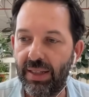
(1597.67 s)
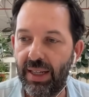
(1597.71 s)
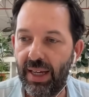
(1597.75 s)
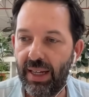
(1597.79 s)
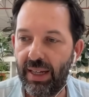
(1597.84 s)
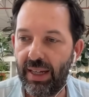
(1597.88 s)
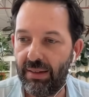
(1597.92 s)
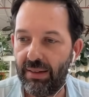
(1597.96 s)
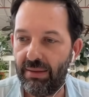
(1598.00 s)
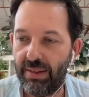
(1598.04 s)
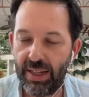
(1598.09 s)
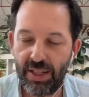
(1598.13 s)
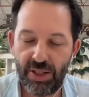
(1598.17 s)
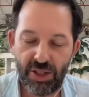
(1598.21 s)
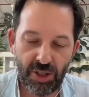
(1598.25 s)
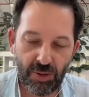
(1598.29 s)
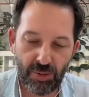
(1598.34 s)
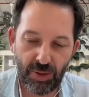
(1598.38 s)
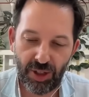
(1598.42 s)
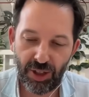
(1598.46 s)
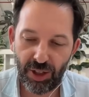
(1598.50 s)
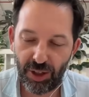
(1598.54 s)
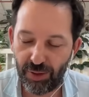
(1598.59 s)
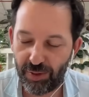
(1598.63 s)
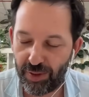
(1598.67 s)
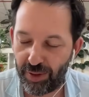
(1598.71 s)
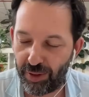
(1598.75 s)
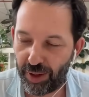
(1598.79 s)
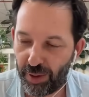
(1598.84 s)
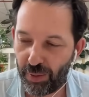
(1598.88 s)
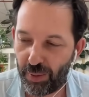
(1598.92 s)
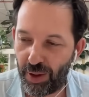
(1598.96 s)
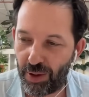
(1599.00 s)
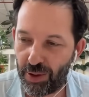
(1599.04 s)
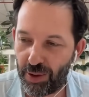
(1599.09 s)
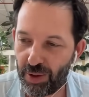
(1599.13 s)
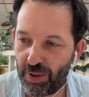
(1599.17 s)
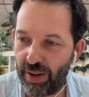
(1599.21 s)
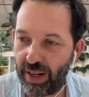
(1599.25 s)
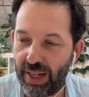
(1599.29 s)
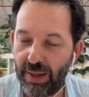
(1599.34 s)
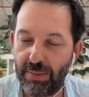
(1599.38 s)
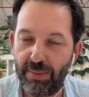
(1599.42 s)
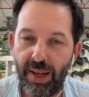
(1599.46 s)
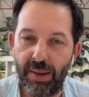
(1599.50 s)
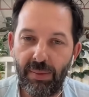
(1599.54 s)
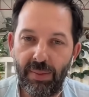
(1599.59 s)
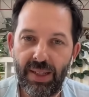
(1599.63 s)
And as you would know very well, Greg,
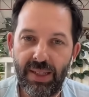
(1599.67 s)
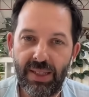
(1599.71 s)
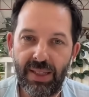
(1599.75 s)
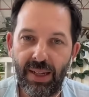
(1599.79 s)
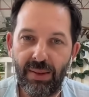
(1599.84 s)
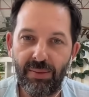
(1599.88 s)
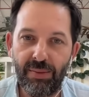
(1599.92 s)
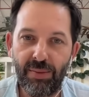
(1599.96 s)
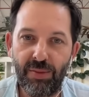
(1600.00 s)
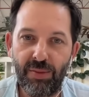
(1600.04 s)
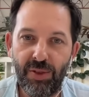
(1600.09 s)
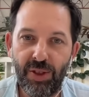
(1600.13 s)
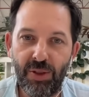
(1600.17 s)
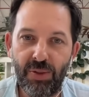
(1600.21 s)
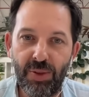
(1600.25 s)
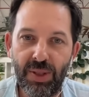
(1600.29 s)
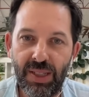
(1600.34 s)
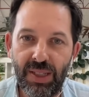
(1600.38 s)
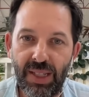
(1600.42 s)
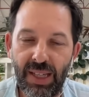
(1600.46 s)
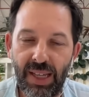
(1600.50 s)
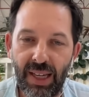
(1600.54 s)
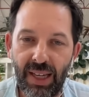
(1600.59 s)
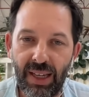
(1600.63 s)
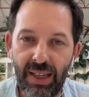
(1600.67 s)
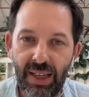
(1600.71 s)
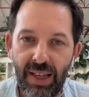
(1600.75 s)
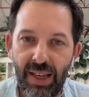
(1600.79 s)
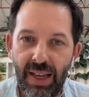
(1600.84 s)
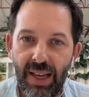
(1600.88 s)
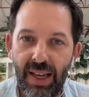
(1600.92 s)
and maybe some viewers here,